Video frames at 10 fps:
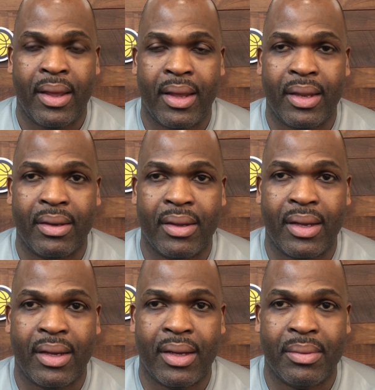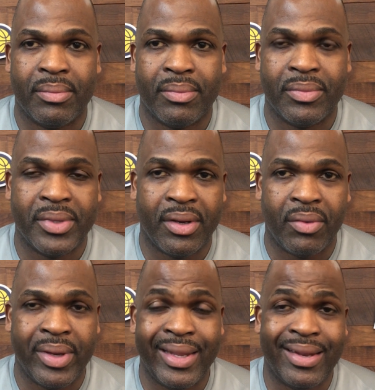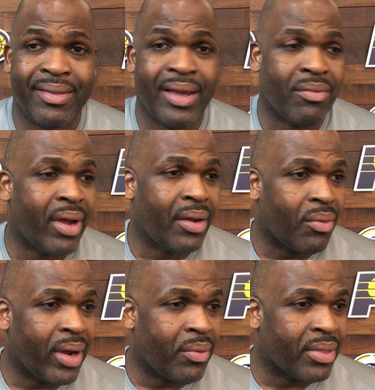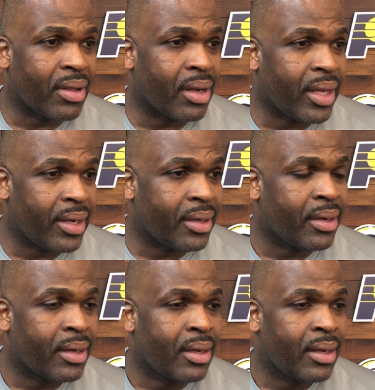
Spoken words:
And, we needed that right away with Glenn